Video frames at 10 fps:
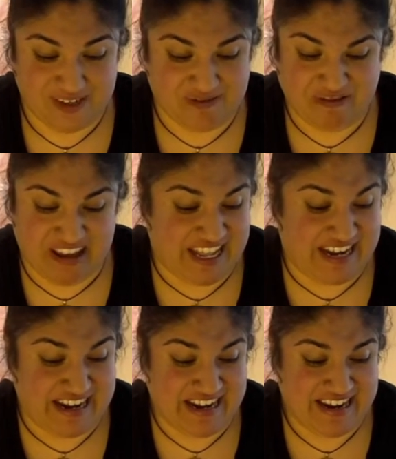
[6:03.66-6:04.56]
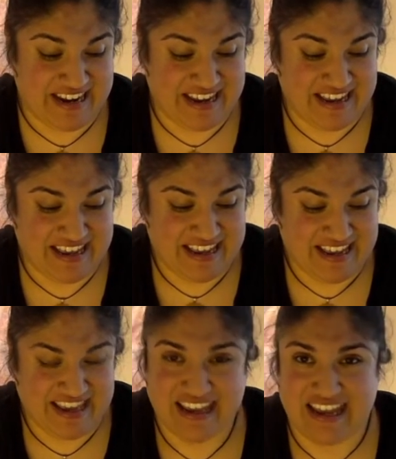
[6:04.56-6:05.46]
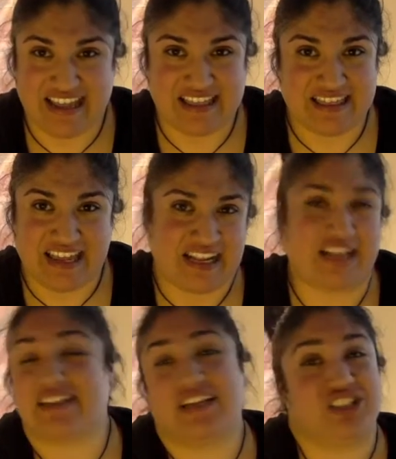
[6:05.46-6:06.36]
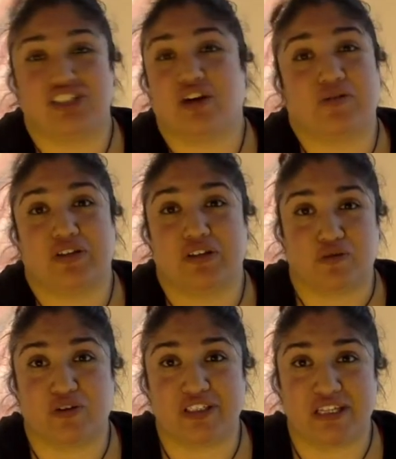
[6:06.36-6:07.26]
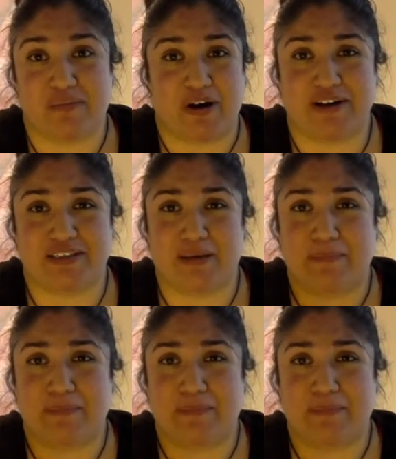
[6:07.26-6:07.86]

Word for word: when they and they just go to the touristy parts,